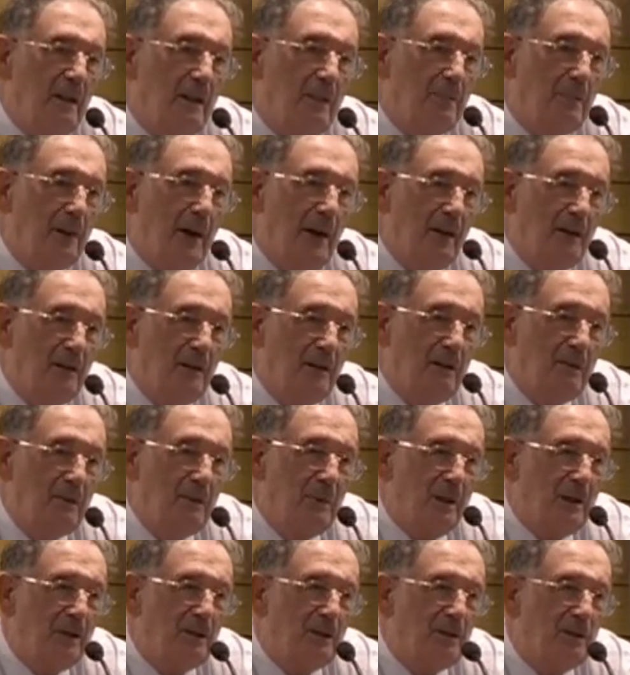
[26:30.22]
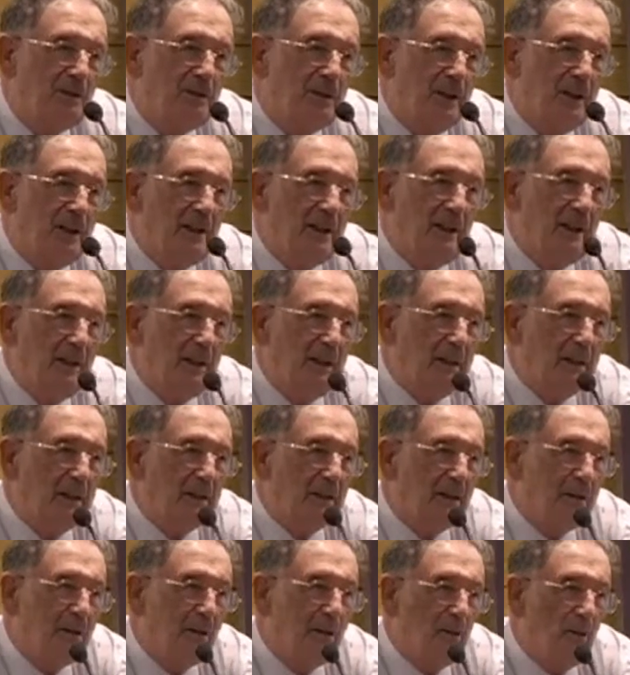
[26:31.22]
abandonment of
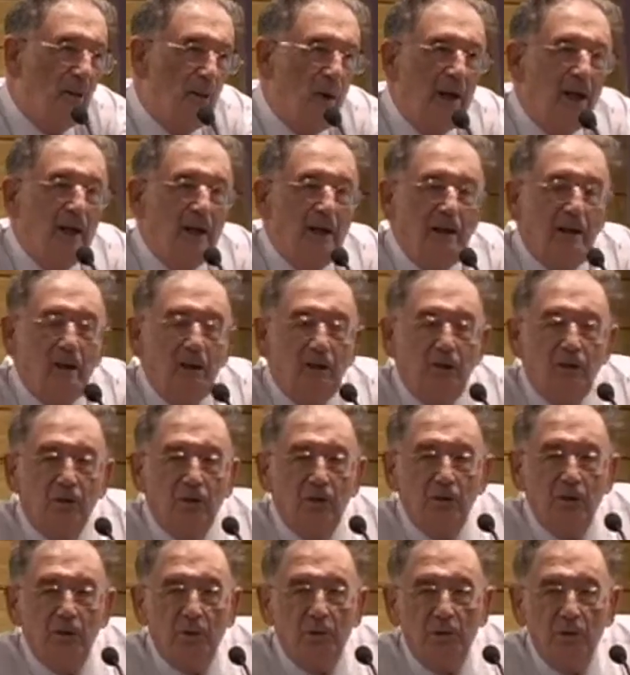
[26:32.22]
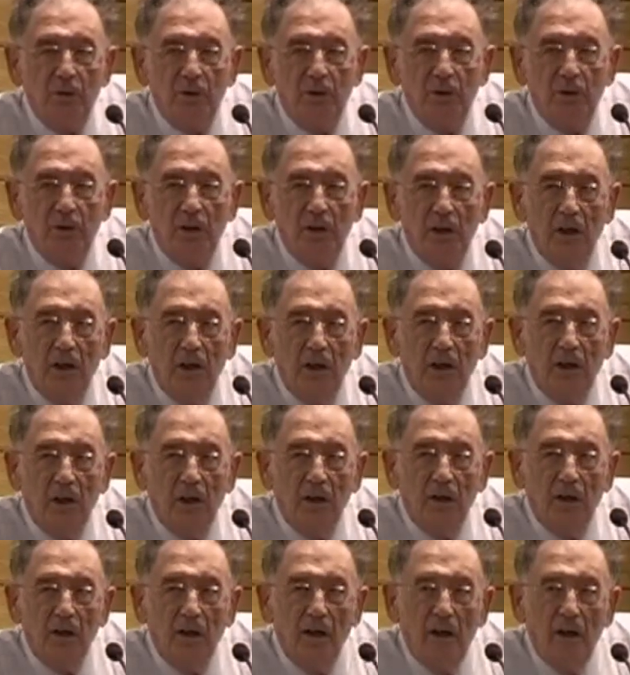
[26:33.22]
any way to
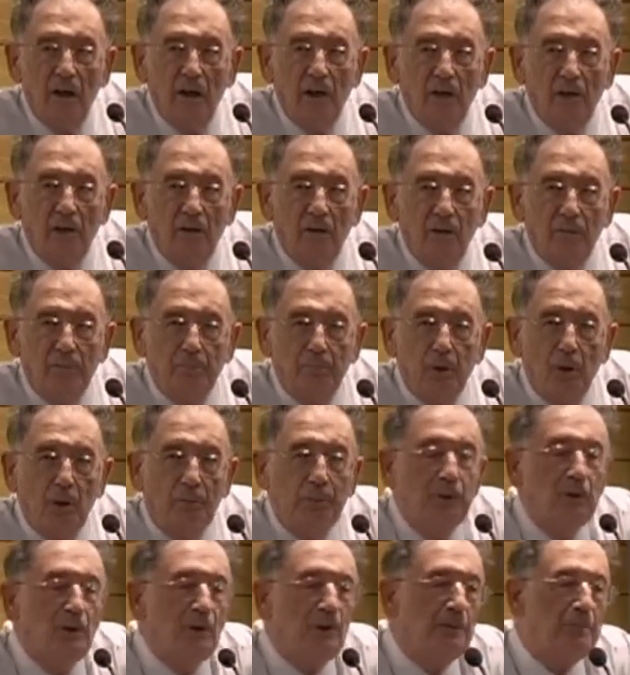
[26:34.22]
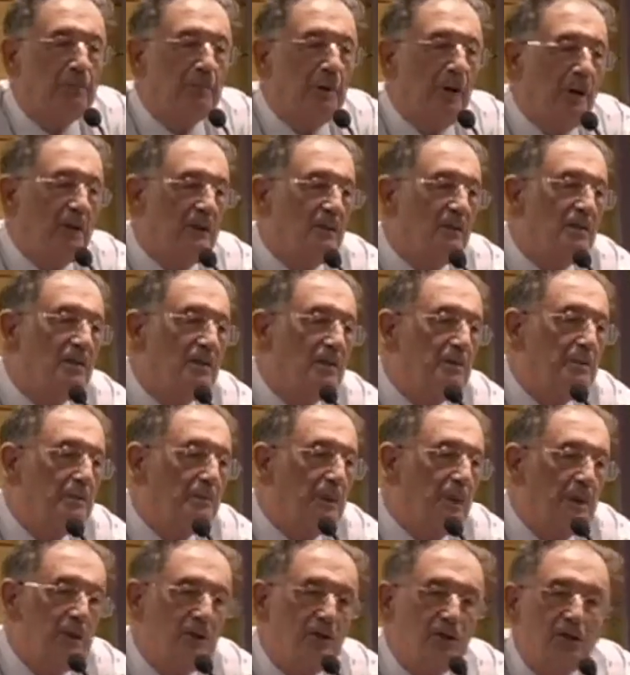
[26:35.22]
popular
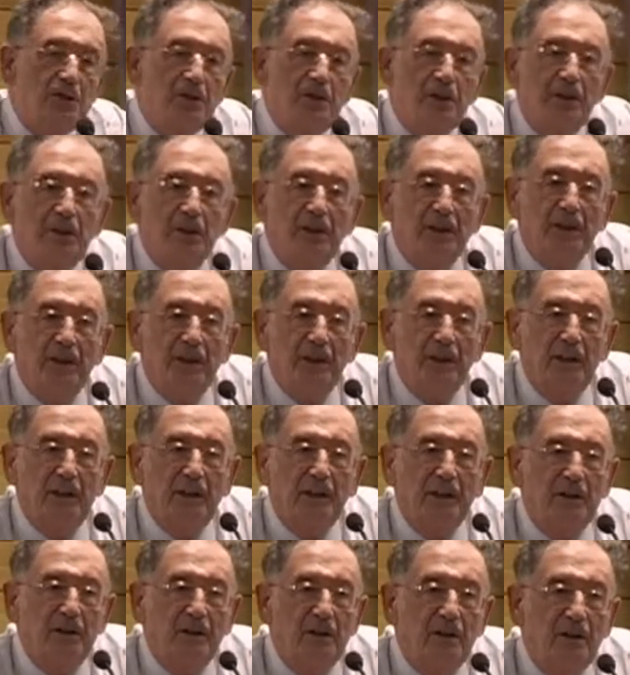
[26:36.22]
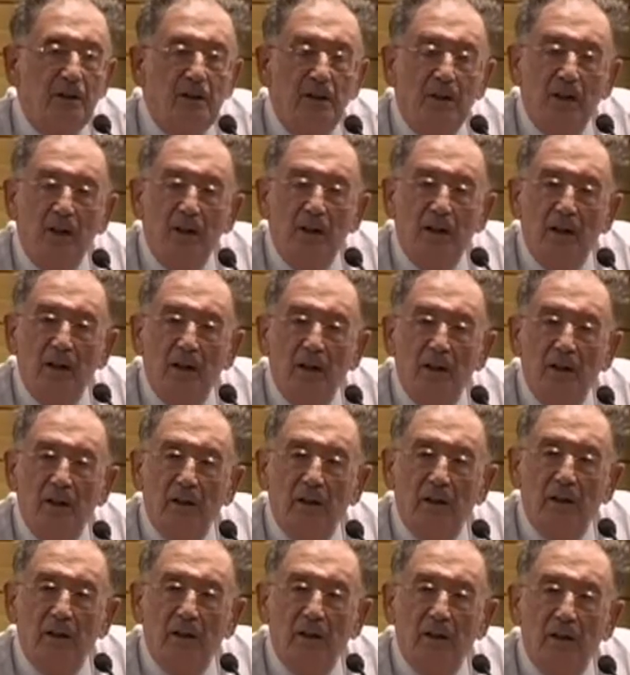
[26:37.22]
participation in
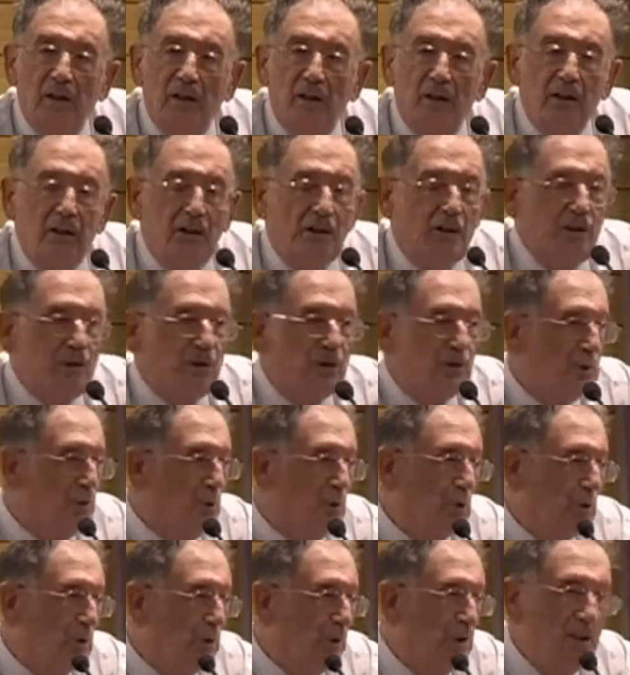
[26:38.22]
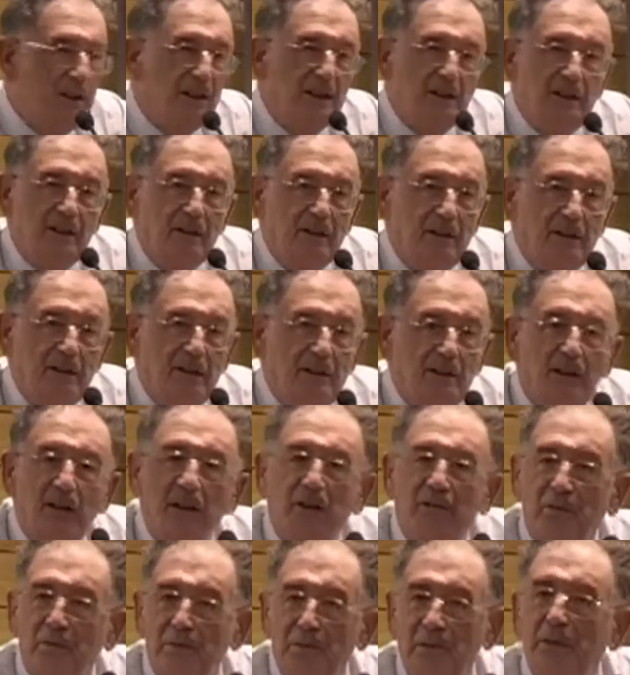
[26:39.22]
uh, rule, in, in
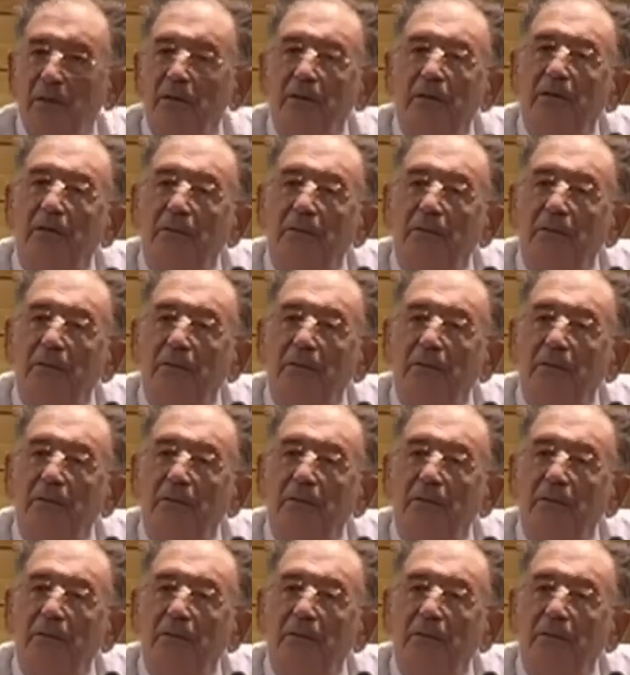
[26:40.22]
government.